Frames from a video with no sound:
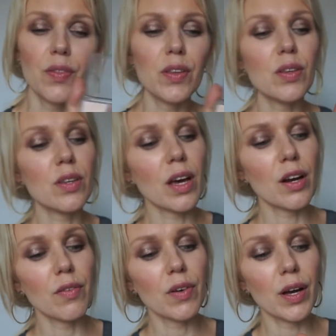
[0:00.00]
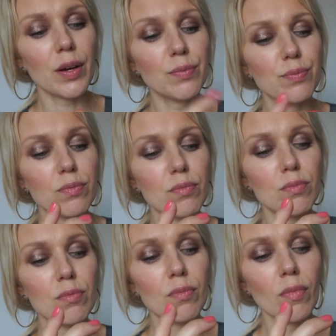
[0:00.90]
This is kind of a
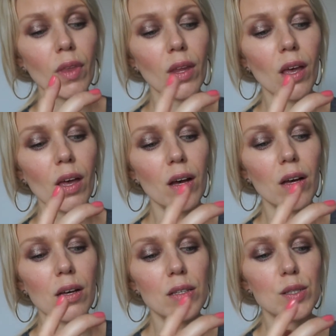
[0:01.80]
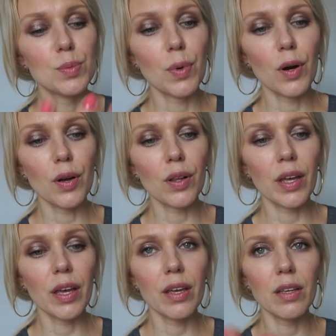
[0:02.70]

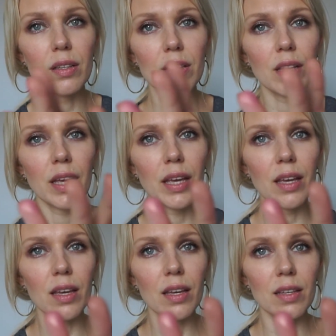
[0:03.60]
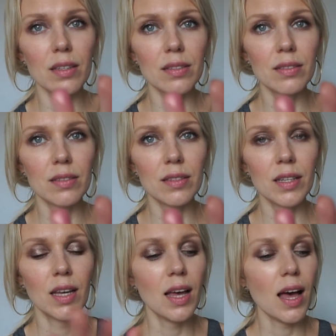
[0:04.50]
sparkly, like,
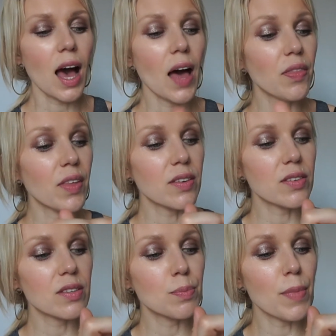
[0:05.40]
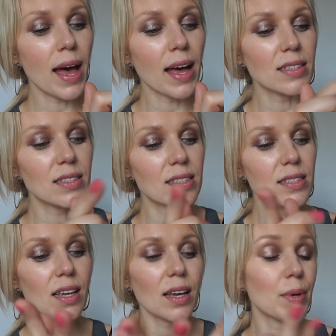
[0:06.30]
and this
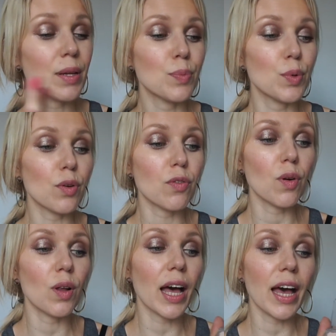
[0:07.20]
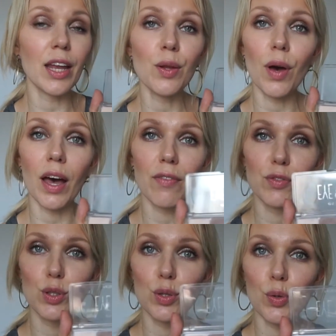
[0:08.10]
matte, I mean beautiful, and you
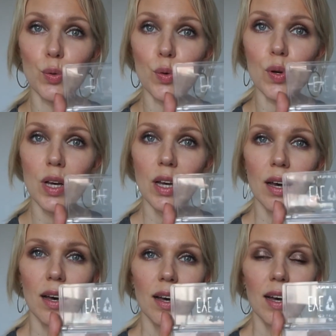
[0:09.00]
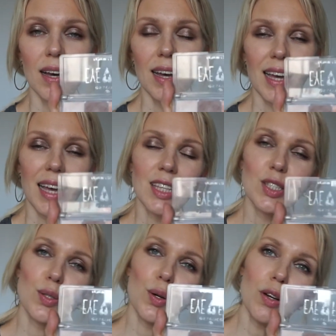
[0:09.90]
have two. It's
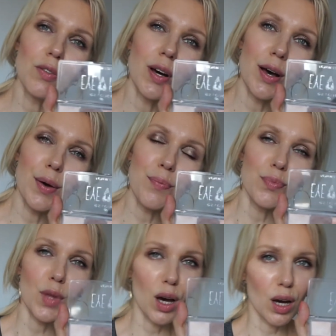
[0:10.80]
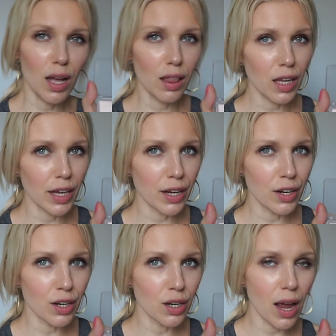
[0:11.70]
sort of a
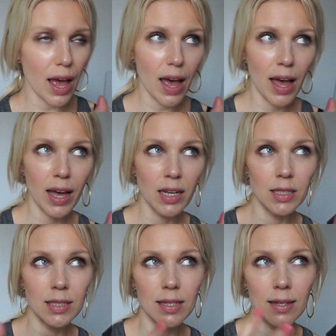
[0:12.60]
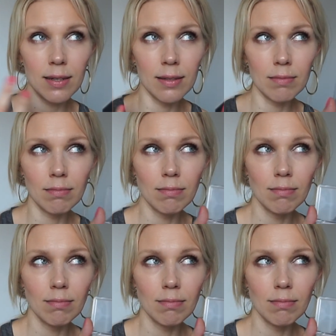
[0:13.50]
highlighter and um,